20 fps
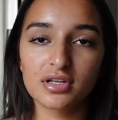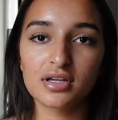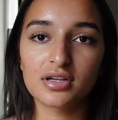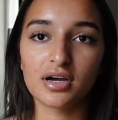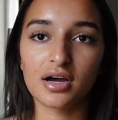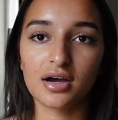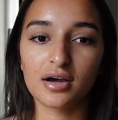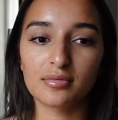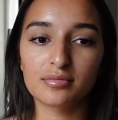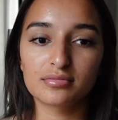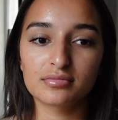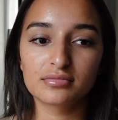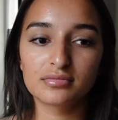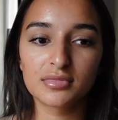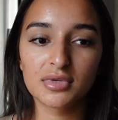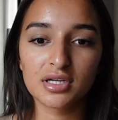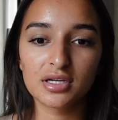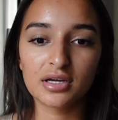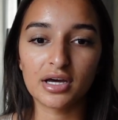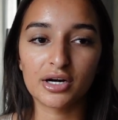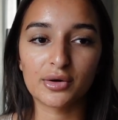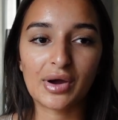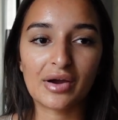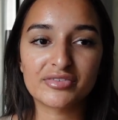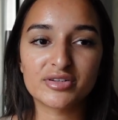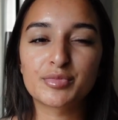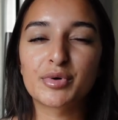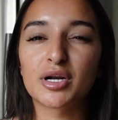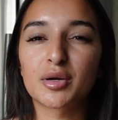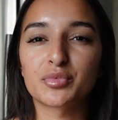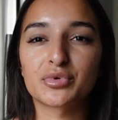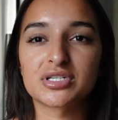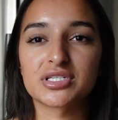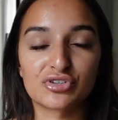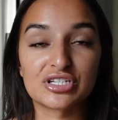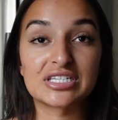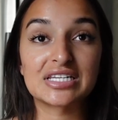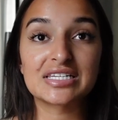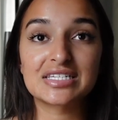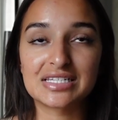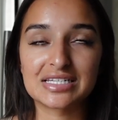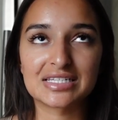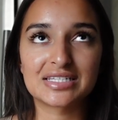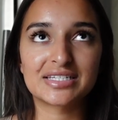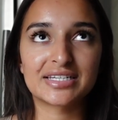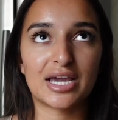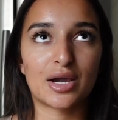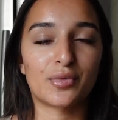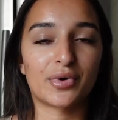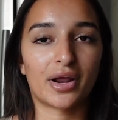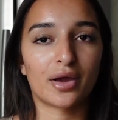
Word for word: Um, I don't have to put up res resistance to get what